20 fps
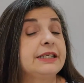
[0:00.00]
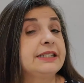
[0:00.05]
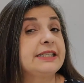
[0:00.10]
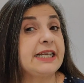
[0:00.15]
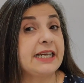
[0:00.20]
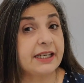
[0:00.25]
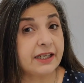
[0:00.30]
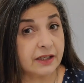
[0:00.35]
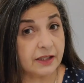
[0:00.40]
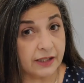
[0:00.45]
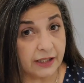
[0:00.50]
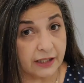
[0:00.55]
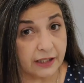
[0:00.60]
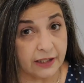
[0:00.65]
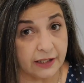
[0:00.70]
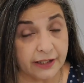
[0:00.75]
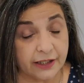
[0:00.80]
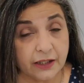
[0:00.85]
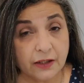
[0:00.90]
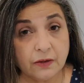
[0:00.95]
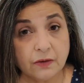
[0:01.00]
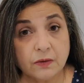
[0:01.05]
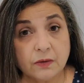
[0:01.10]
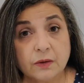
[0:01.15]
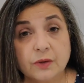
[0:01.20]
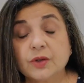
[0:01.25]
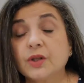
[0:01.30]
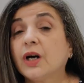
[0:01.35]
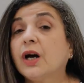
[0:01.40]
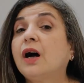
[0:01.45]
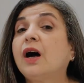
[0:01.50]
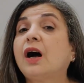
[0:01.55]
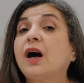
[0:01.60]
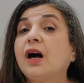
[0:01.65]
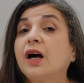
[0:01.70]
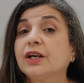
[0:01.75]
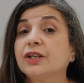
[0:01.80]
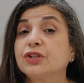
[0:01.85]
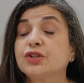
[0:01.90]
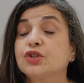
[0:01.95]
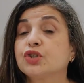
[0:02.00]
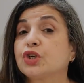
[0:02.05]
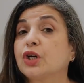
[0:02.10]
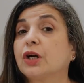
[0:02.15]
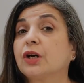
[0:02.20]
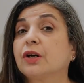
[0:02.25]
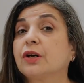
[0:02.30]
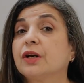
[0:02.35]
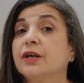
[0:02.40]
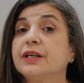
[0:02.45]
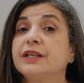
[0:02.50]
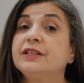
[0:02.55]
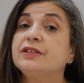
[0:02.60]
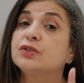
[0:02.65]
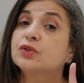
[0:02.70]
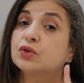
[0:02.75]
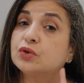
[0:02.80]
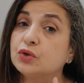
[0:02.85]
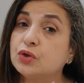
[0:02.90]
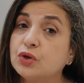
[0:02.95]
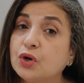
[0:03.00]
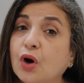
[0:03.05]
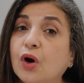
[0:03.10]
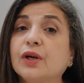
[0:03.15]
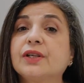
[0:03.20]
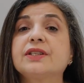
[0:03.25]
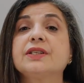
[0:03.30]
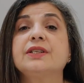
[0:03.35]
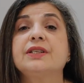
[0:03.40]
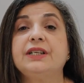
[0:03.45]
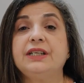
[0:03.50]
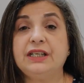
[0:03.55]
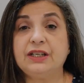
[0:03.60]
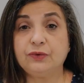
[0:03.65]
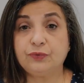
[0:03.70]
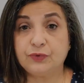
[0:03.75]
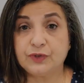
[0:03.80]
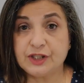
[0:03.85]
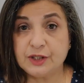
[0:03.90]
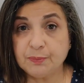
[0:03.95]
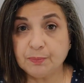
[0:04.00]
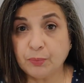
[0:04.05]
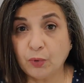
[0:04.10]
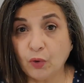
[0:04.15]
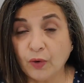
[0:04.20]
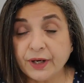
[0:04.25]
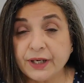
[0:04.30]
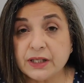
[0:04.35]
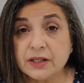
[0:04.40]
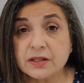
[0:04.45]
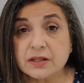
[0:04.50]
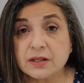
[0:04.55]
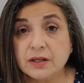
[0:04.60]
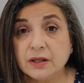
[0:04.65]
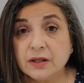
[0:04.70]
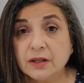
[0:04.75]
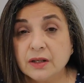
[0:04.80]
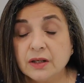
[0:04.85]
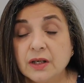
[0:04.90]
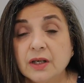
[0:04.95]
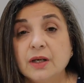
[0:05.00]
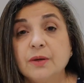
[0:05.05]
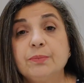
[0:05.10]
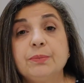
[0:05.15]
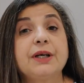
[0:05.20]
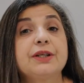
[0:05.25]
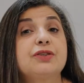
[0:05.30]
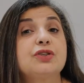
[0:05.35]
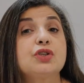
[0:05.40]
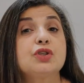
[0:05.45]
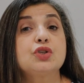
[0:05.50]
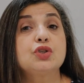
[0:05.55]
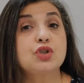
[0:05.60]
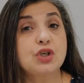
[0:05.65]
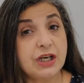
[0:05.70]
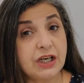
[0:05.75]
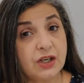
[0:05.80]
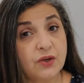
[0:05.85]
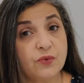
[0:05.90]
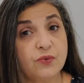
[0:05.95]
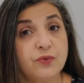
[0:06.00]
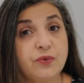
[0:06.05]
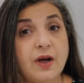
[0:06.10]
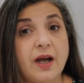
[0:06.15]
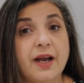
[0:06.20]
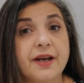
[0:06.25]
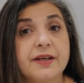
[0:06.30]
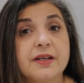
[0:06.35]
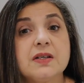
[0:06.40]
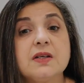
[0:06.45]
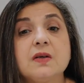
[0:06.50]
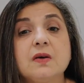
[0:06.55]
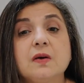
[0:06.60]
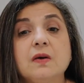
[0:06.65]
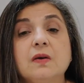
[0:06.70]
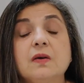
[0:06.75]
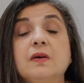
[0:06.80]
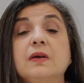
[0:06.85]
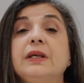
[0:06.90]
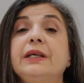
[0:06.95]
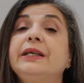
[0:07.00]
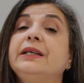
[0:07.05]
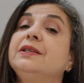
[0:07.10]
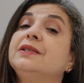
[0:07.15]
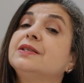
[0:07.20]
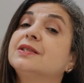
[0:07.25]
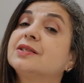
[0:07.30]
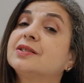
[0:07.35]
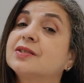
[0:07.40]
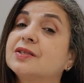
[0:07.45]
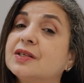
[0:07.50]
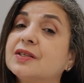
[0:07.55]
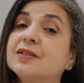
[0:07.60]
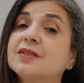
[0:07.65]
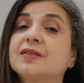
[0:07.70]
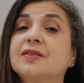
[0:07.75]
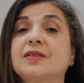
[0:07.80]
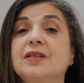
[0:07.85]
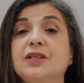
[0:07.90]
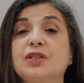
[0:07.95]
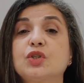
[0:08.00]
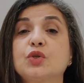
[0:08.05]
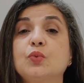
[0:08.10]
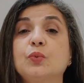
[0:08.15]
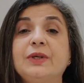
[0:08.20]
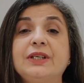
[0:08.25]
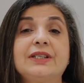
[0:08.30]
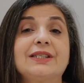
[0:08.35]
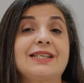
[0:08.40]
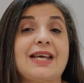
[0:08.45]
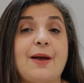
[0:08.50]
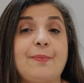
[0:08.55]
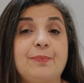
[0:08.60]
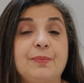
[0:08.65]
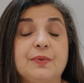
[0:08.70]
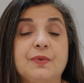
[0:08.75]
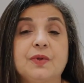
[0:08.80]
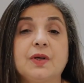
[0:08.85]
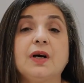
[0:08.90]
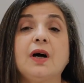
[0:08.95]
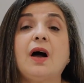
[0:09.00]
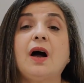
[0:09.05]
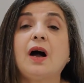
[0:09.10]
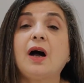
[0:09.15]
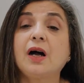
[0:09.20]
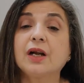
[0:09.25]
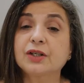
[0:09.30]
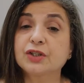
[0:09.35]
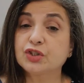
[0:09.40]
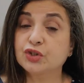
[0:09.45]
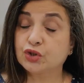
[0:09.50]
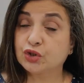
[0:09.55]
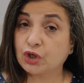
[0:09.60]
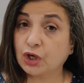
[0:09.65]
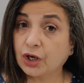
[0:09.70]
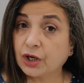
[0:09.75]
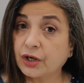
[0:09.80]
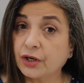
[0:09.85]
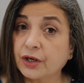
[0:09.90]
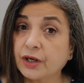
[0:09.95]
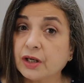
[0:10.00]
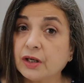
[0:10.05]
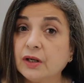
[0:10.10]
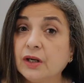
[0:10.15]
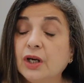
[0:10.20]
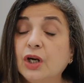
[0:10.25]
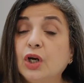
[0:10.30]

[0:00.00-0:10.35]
technically the heart chakra is not an EFT point, but Jade Fire insists that we tap the heart chakra